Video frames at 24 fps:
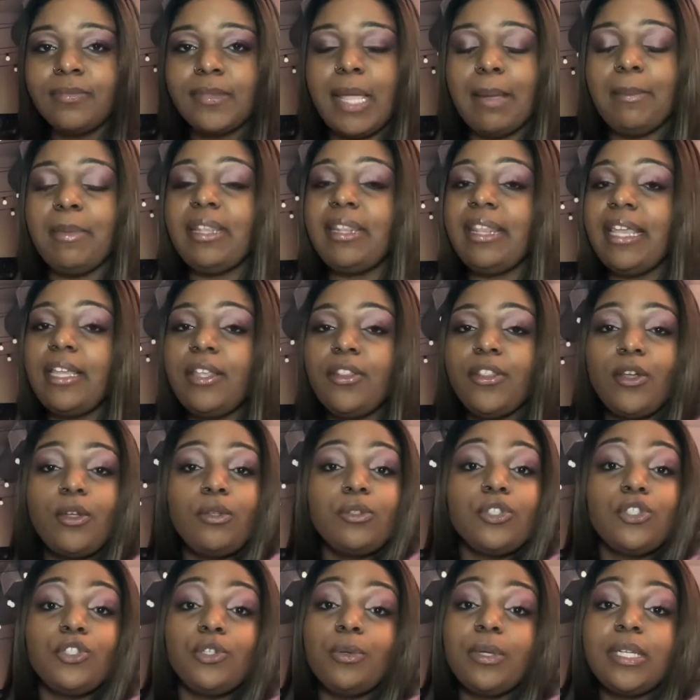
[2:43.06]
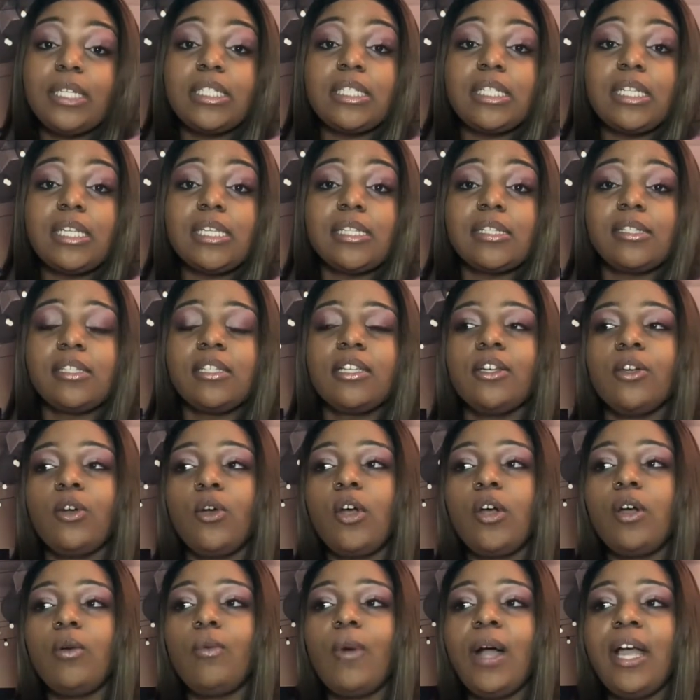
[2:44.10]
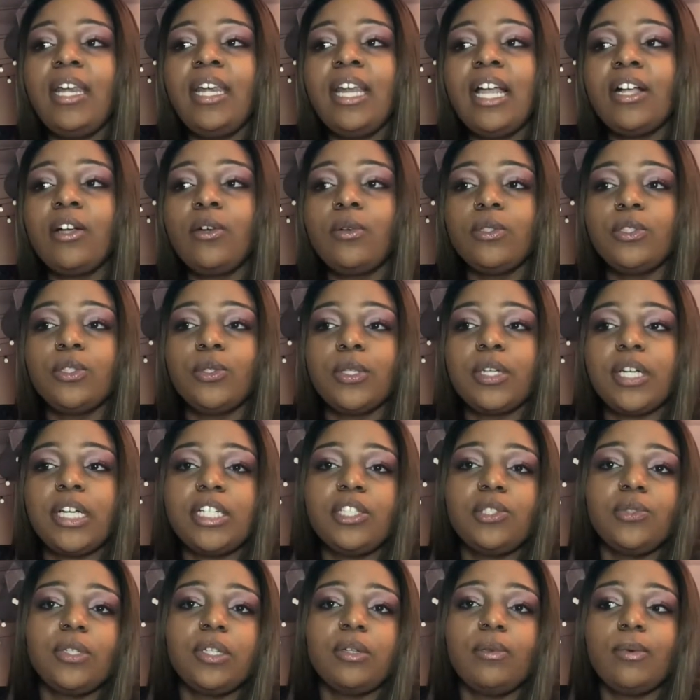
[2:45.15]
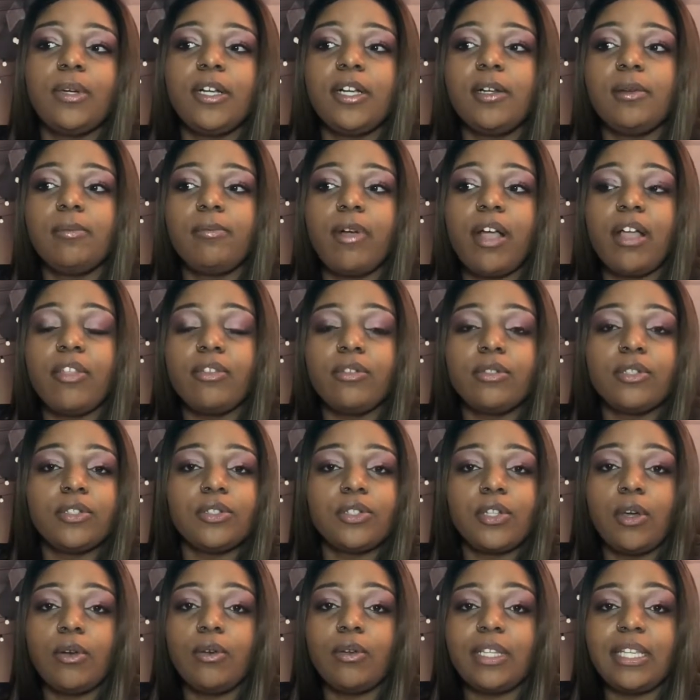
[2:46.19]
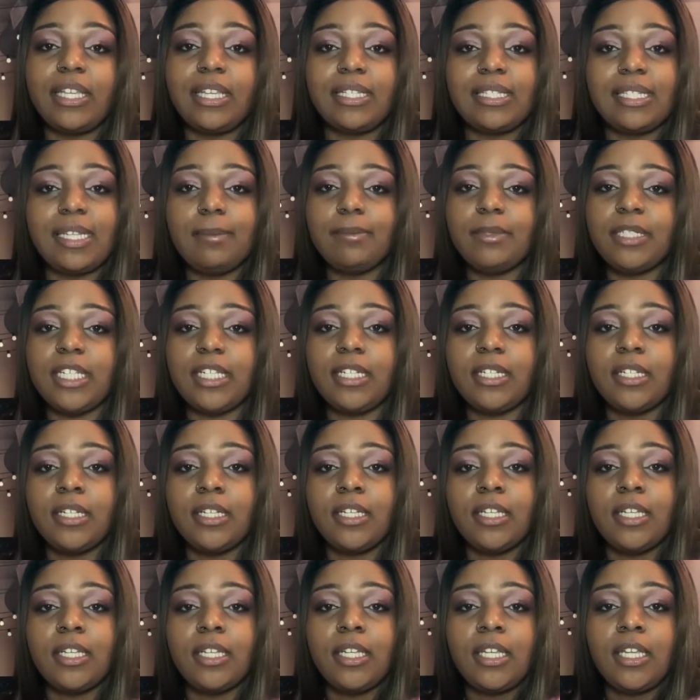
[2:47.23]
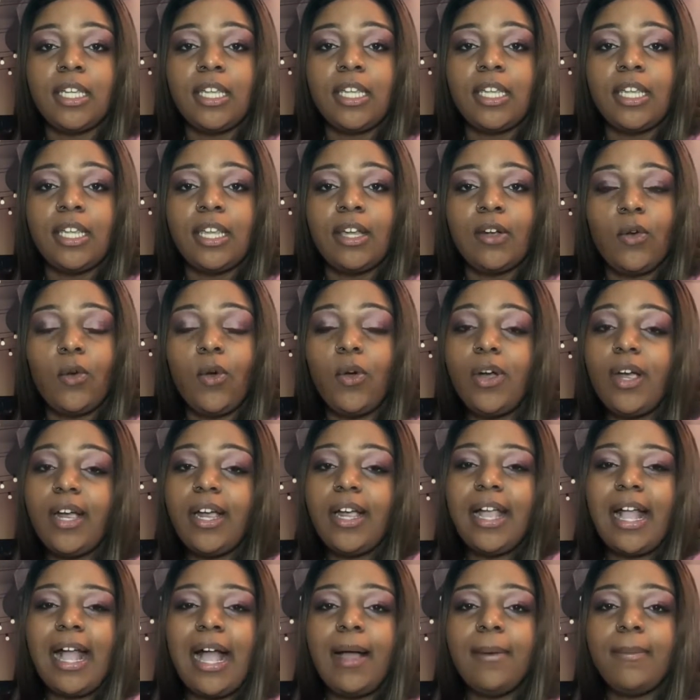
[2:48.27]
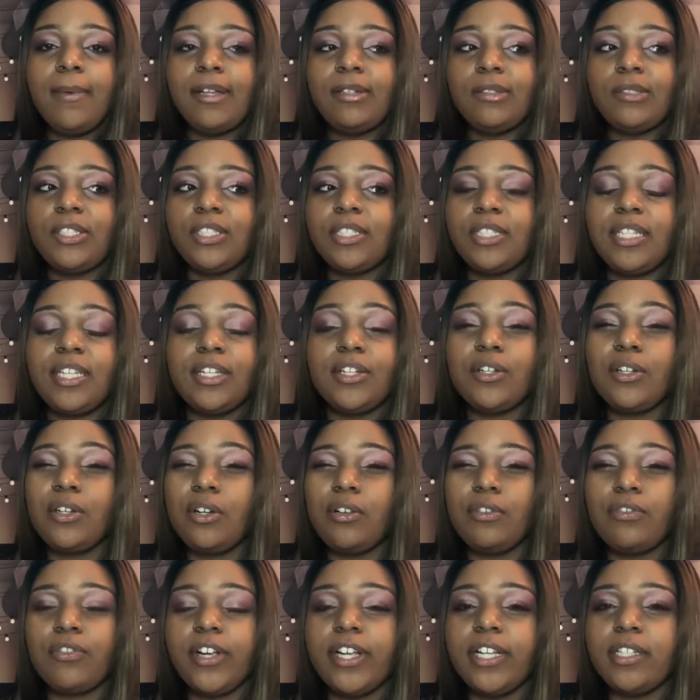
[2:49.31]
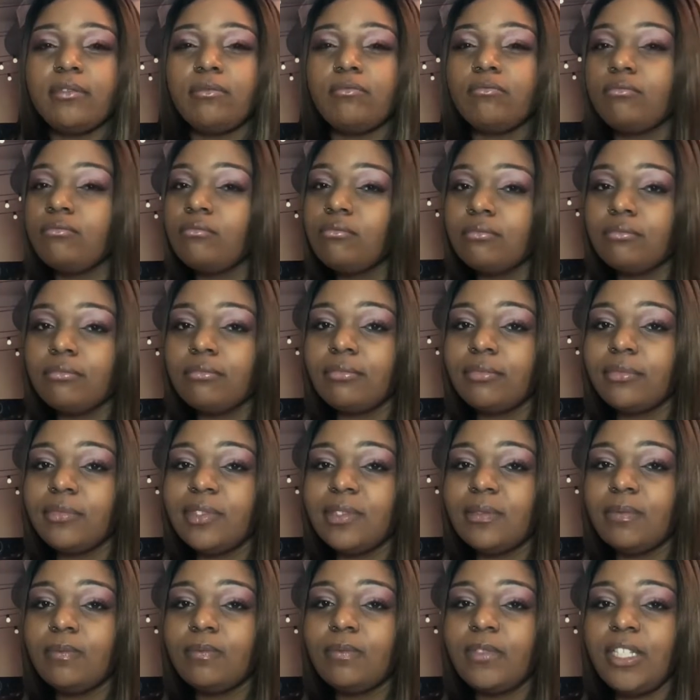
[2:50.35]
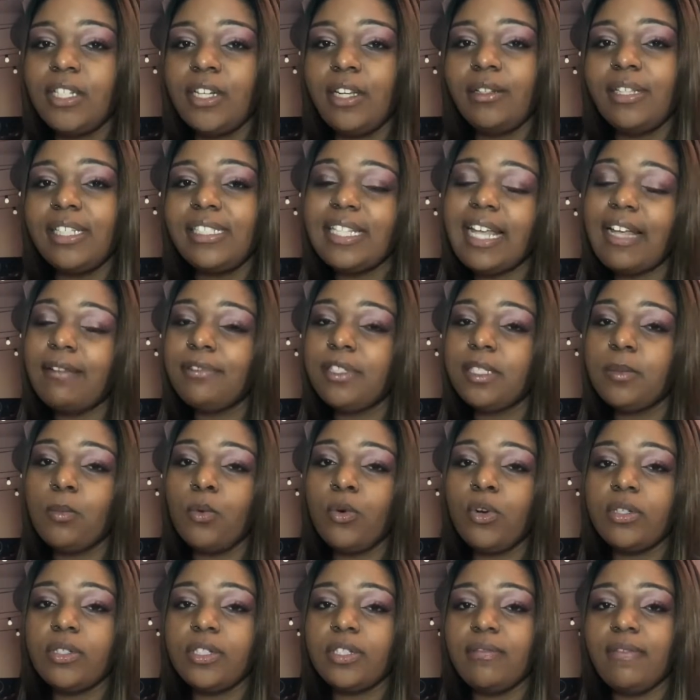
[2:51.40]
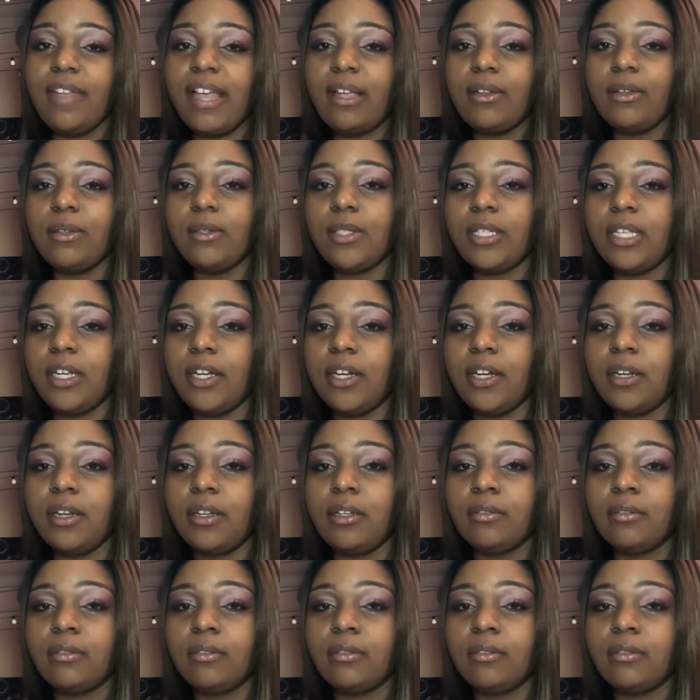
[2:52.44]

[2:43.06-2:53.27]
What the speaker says: I mean, those do exist. Or why not go to a country where brothels are totally accepted? Or how about just get a girlfriend? You know, let's have some morals and values here.